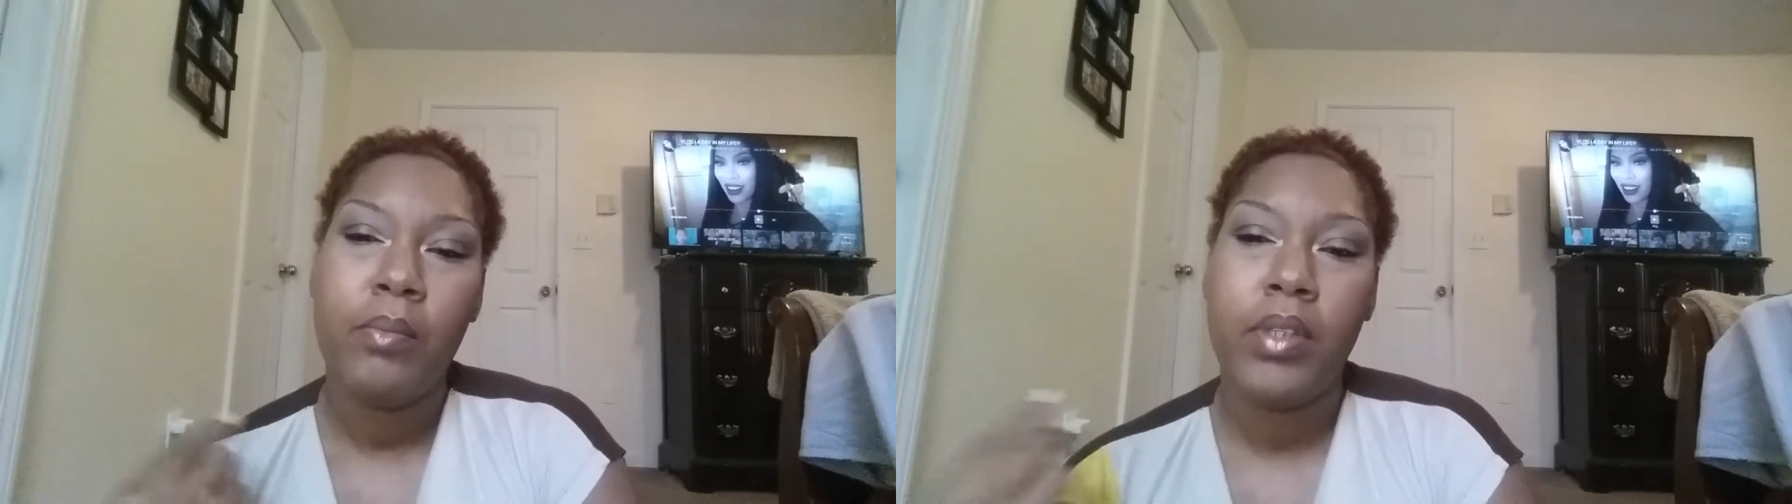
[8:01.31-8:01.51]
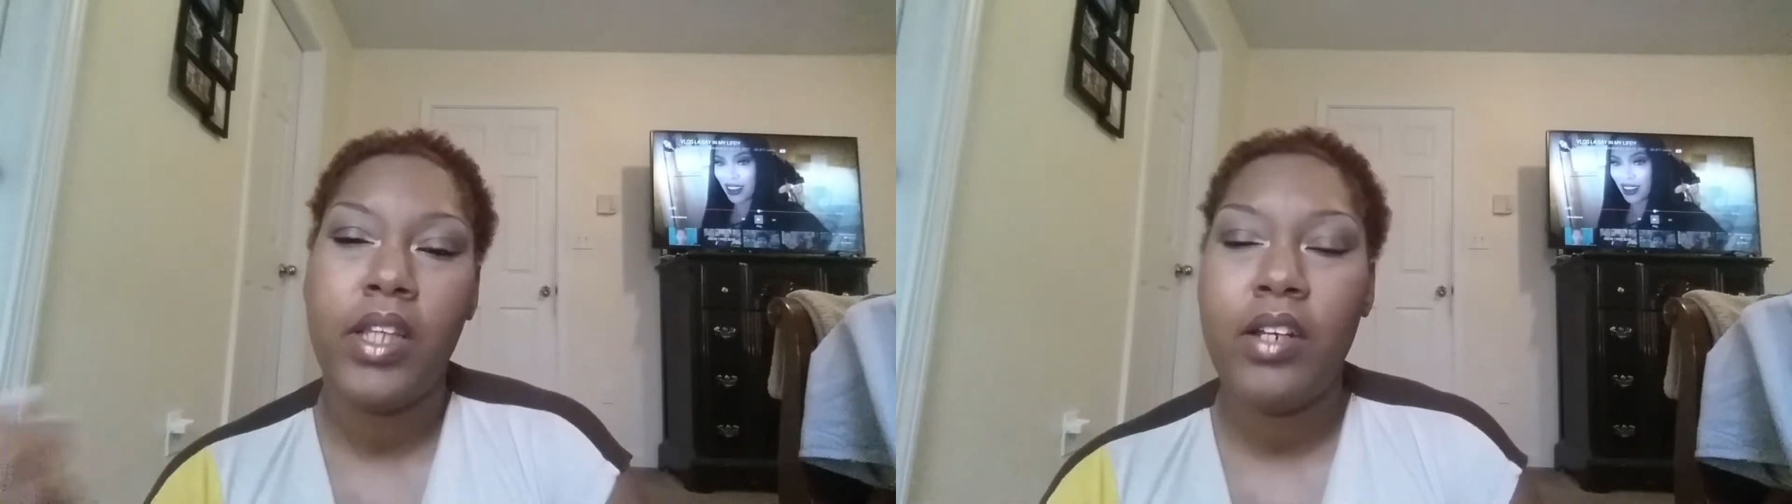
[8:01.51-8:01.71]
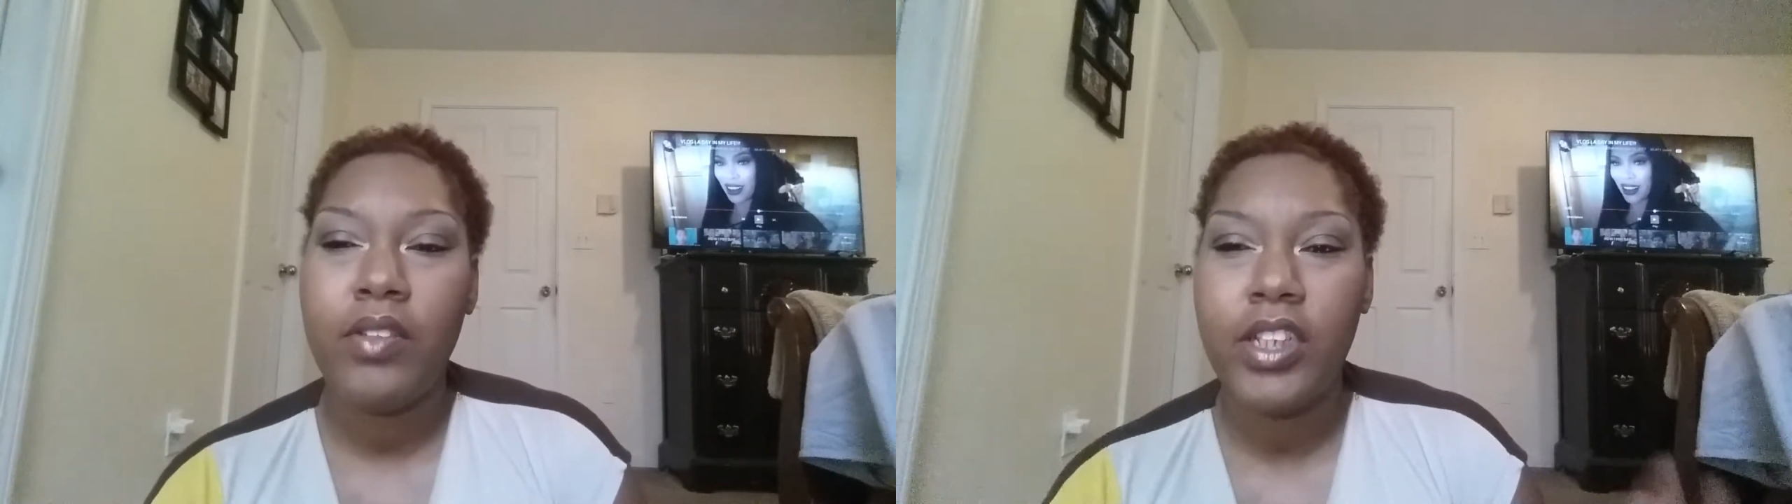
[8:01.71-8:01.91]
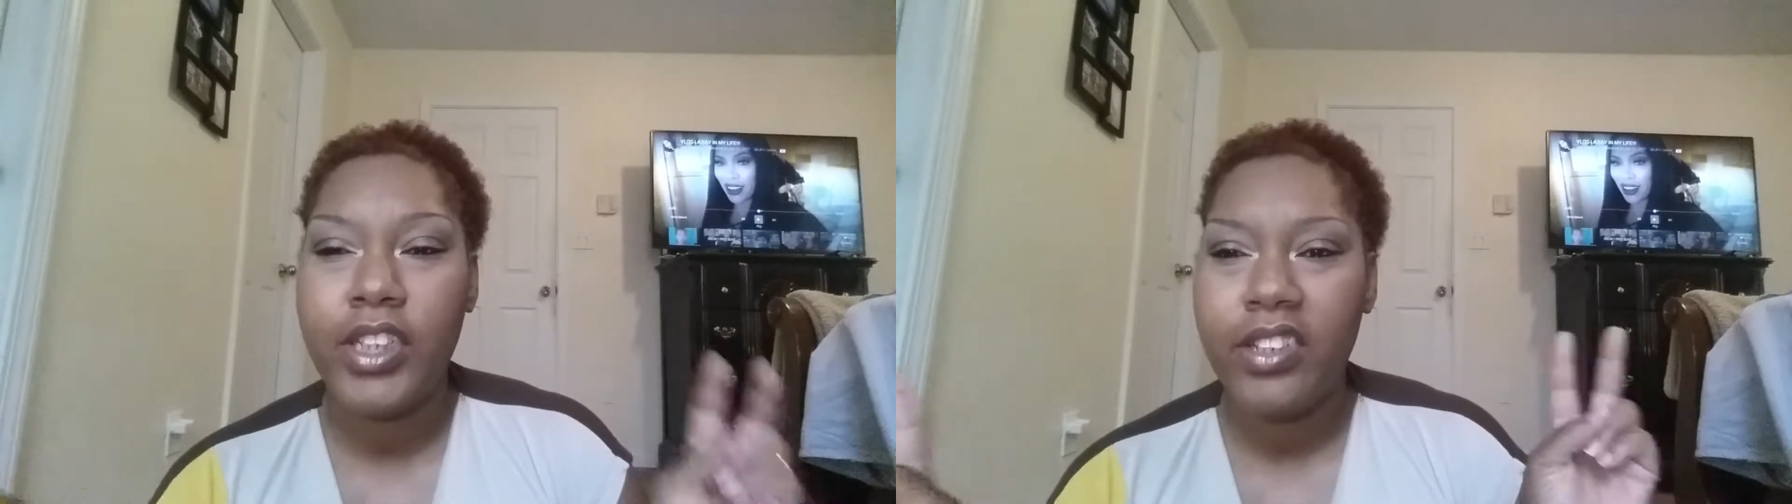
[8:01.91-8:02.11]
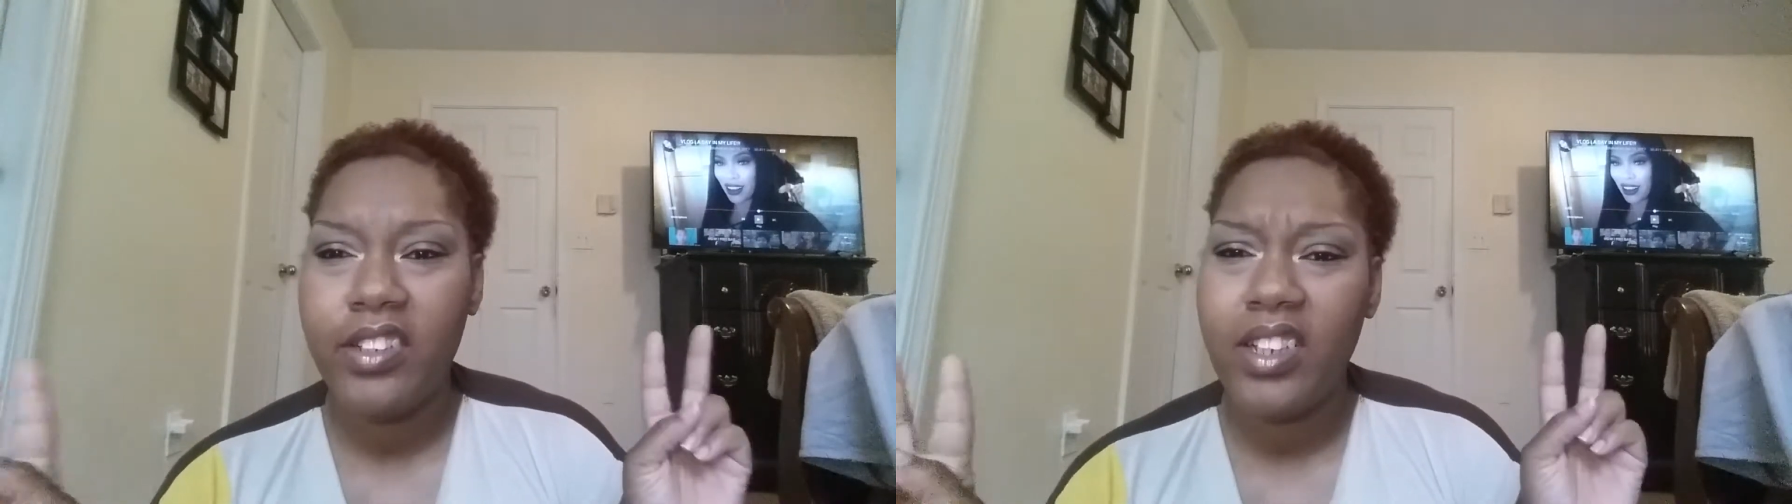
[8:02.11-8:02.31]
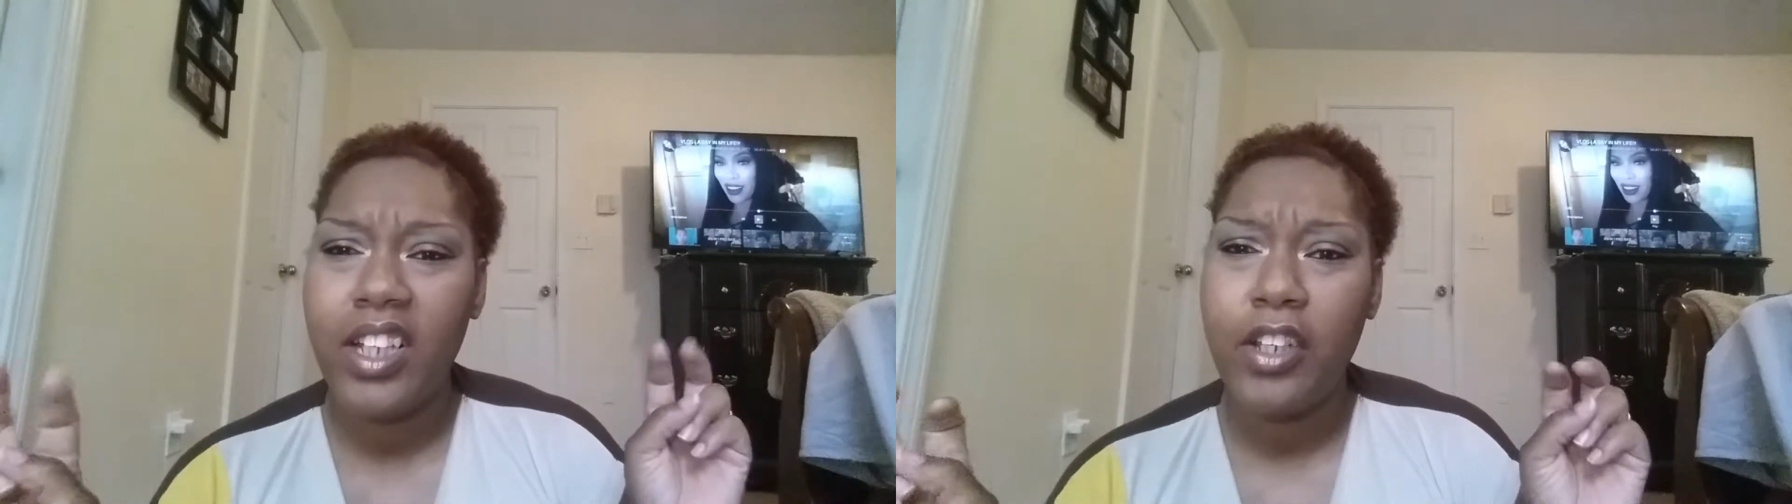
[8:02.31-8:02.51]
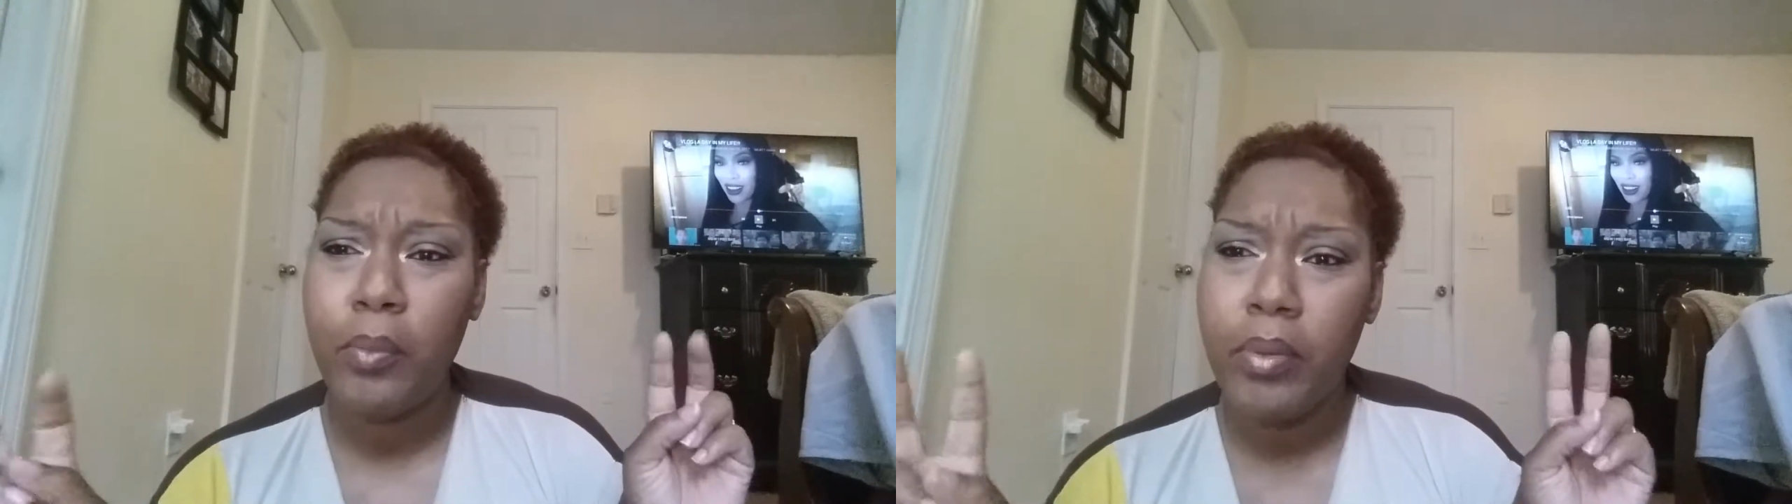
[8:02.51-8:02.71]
but they don't consider it like your